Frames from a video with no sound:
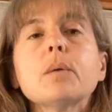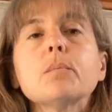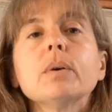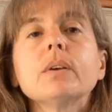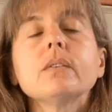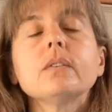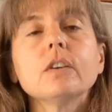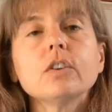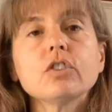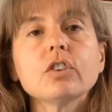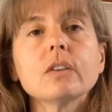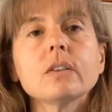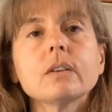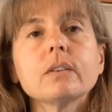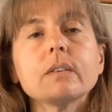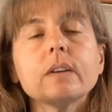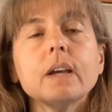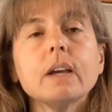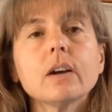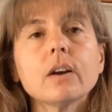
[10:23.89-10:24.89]
position
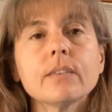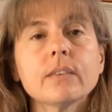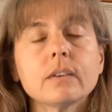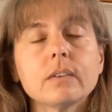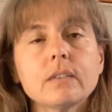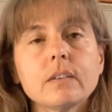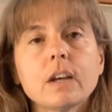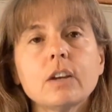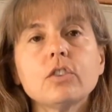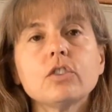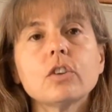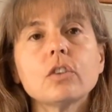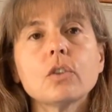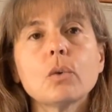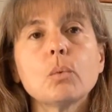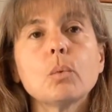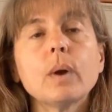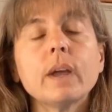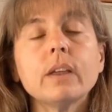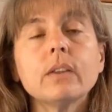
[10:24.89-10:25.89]
the snake on the station
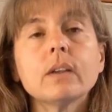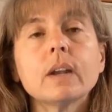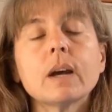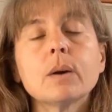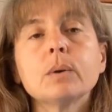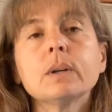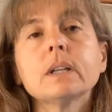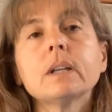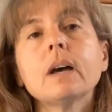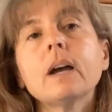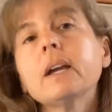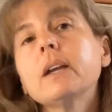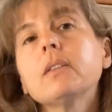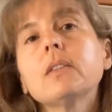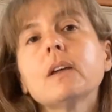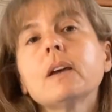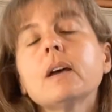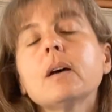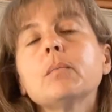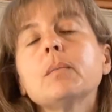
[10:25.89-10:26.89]
the way that I would like
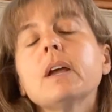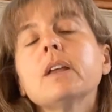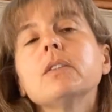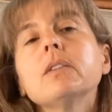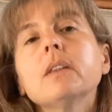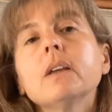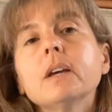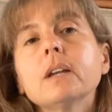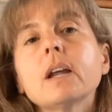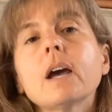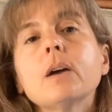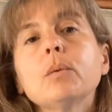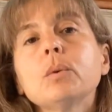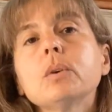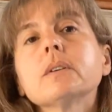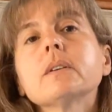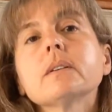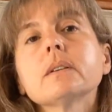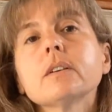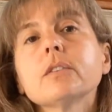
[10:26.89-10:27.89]
them, and then I
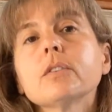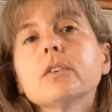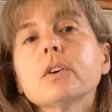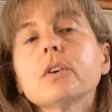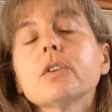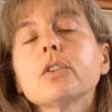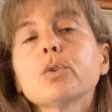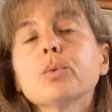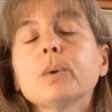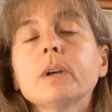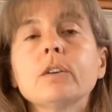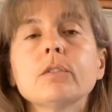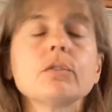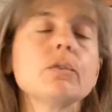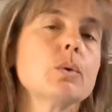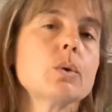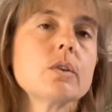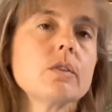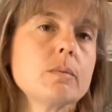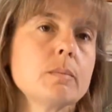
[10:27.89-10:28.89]
will deliver the
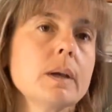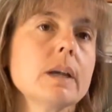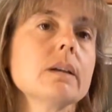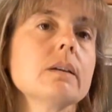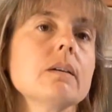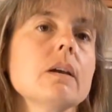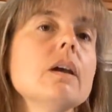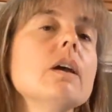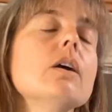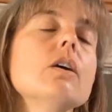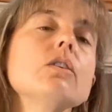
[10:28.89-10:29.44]
reinforcement.